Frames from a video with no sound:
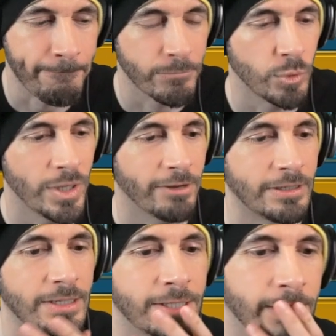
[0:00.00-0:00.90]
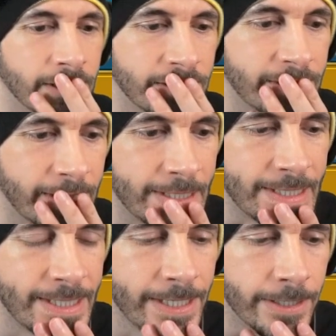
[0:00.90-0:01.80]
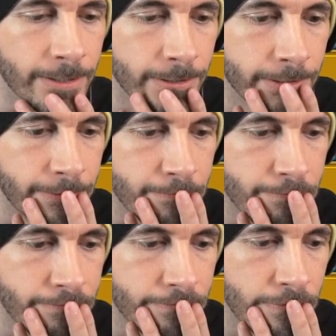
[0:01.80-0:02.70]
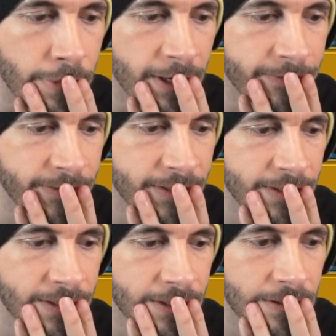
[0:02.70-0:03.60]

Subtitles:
Do we have anything else that can steal buffs?